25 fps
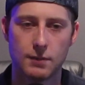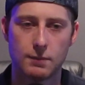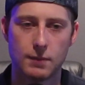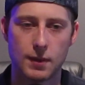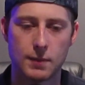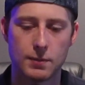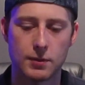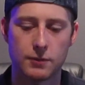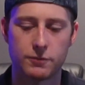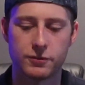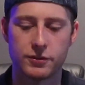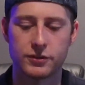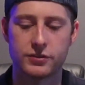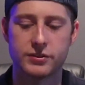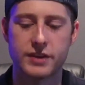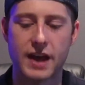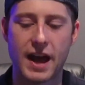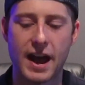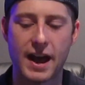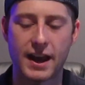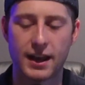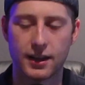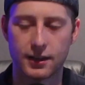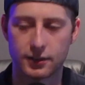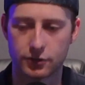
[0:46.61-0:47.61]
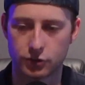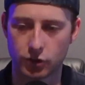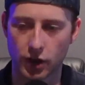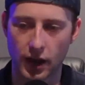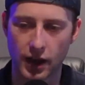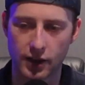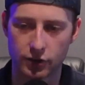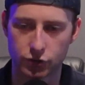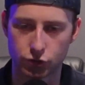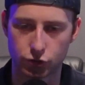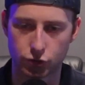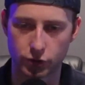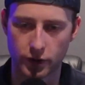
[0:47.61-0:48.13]
maybe if he's not
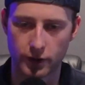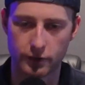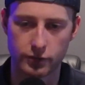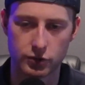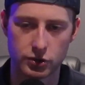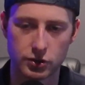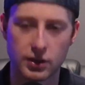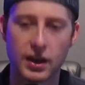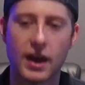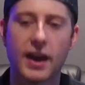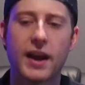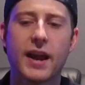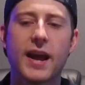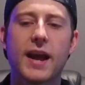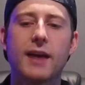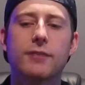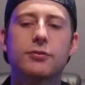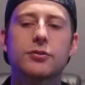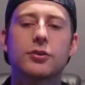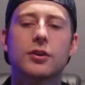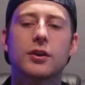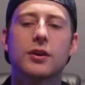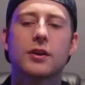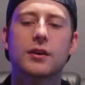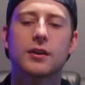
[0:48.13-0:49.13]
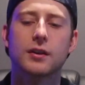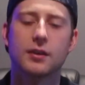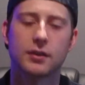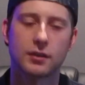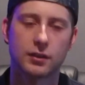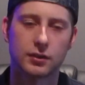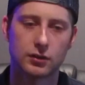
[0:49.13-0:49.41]
as driven, you kind of have to